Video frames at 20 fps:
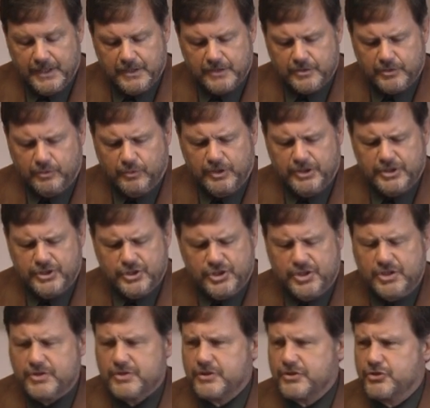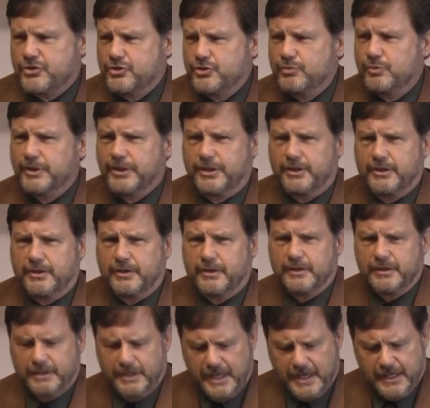So what is Jesus doing here?
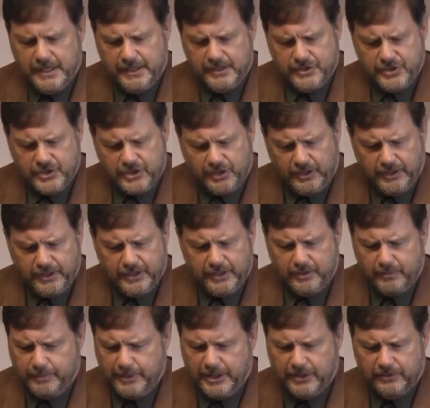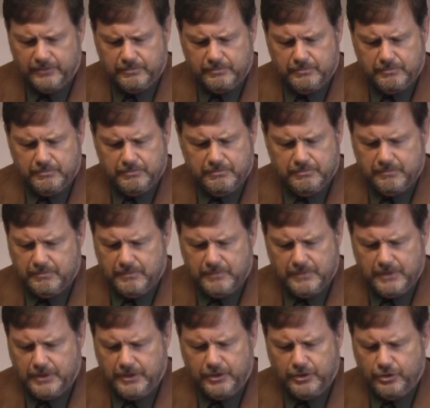He's talking about,
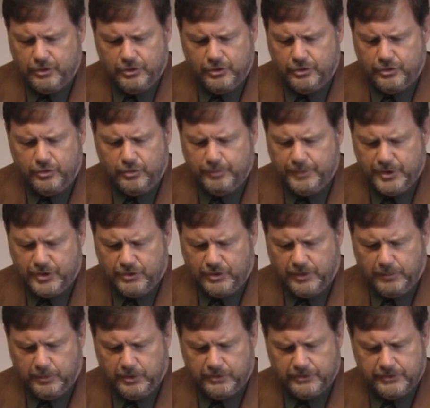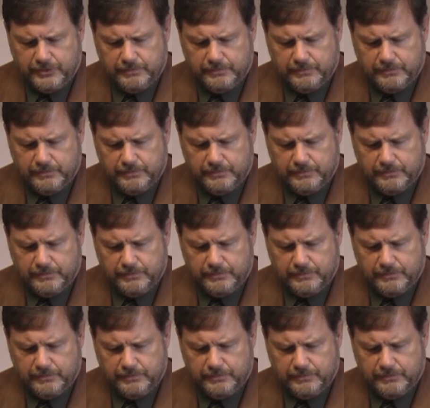don't be troubled.